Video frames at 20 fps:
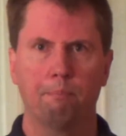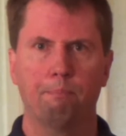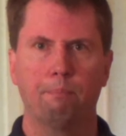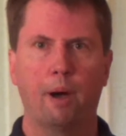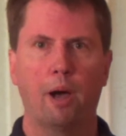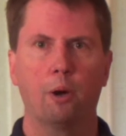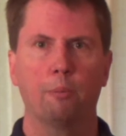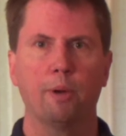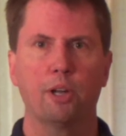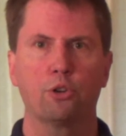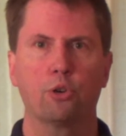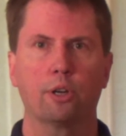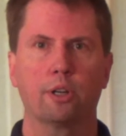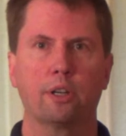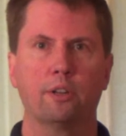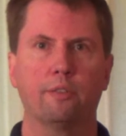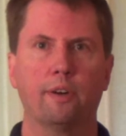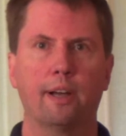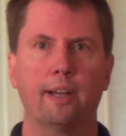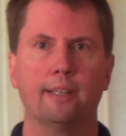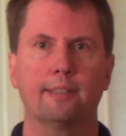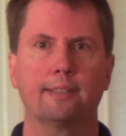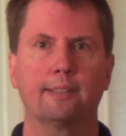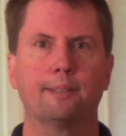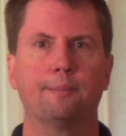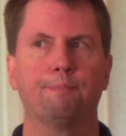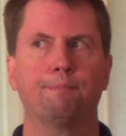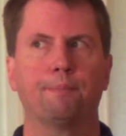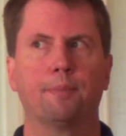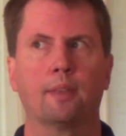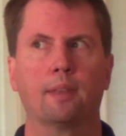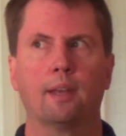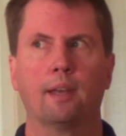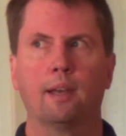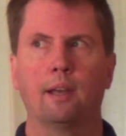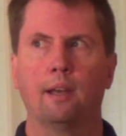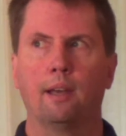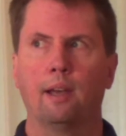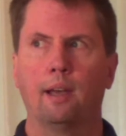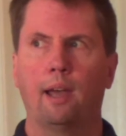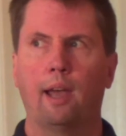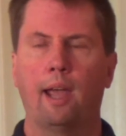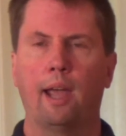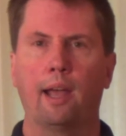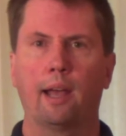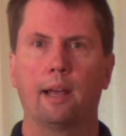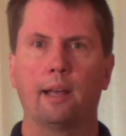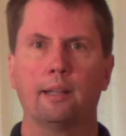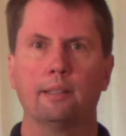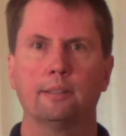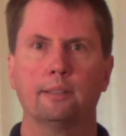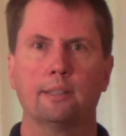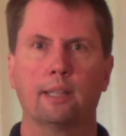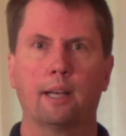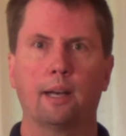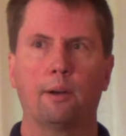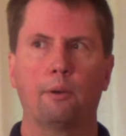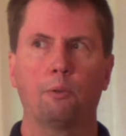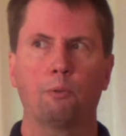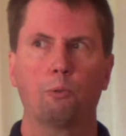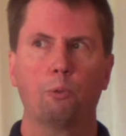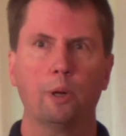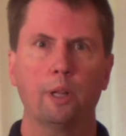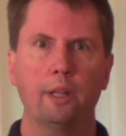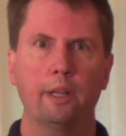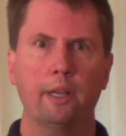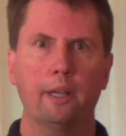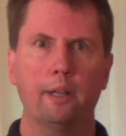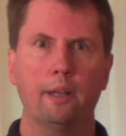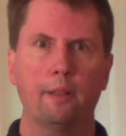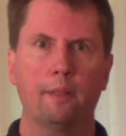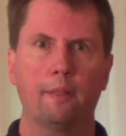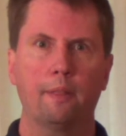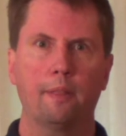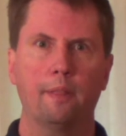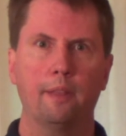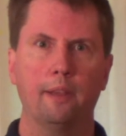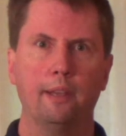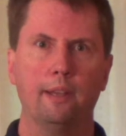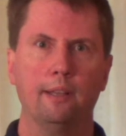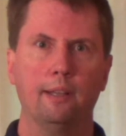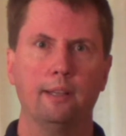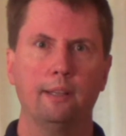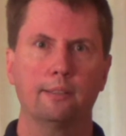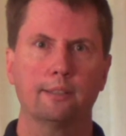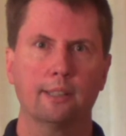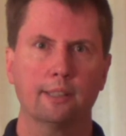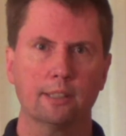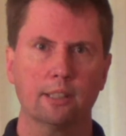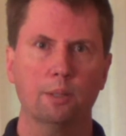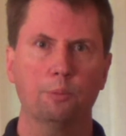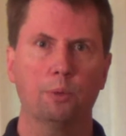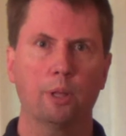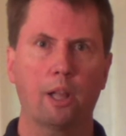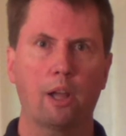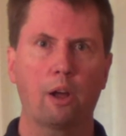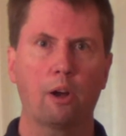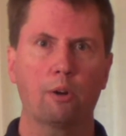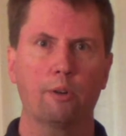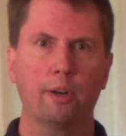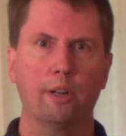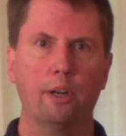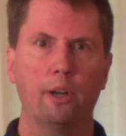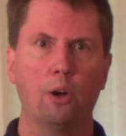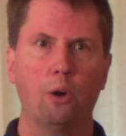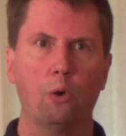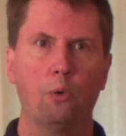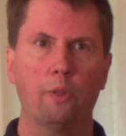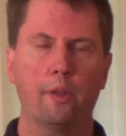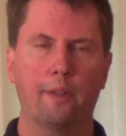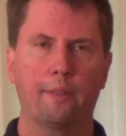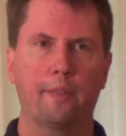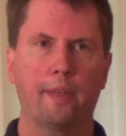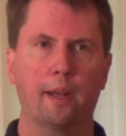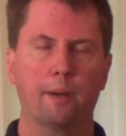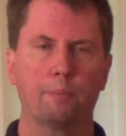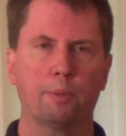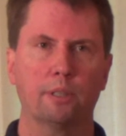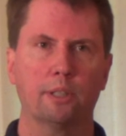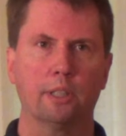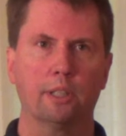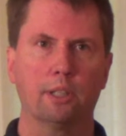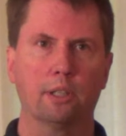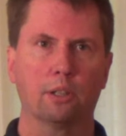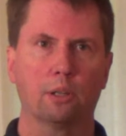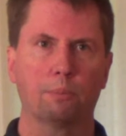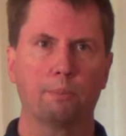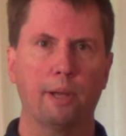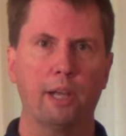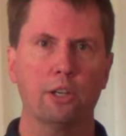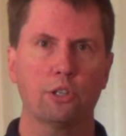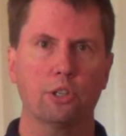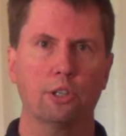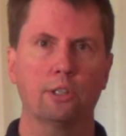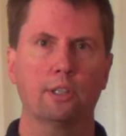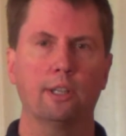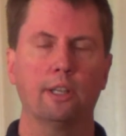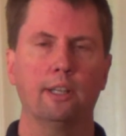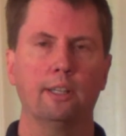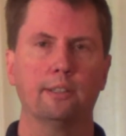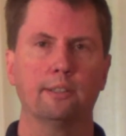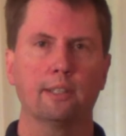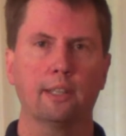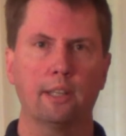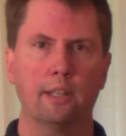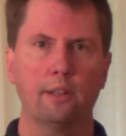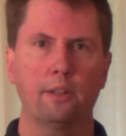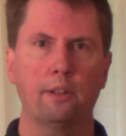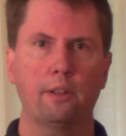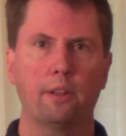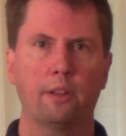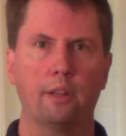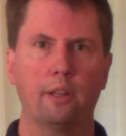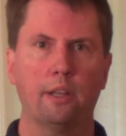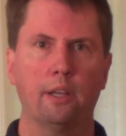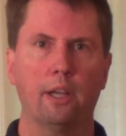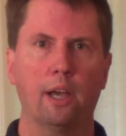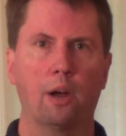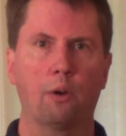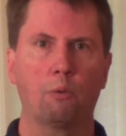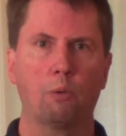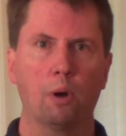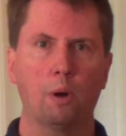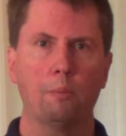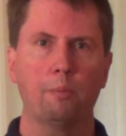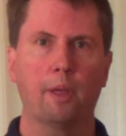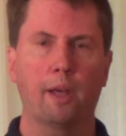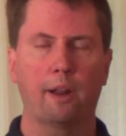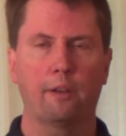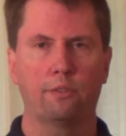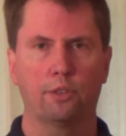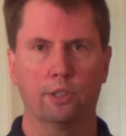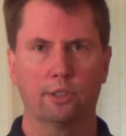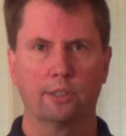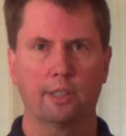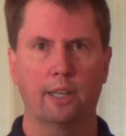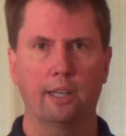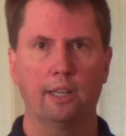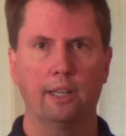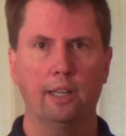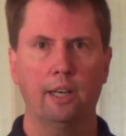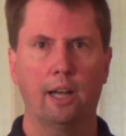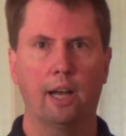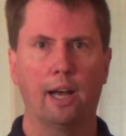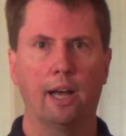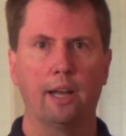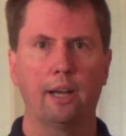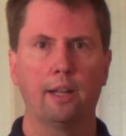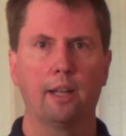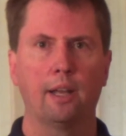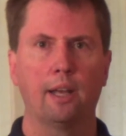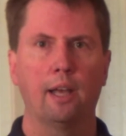biometric device, and really the system will already know that that particular patient is in the room that I've just signed in on,